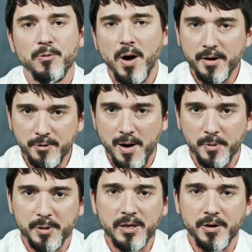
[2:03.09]
run and grab
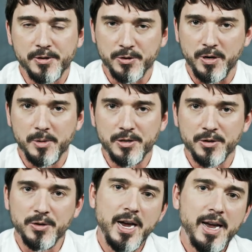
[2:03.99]
a pillow to scream
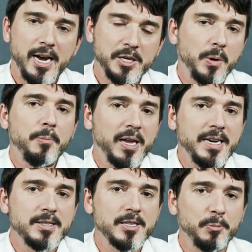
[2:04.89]
into as we
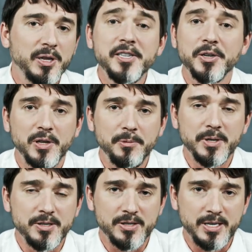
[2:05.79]
place this political
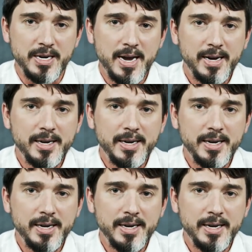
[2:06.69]
impotency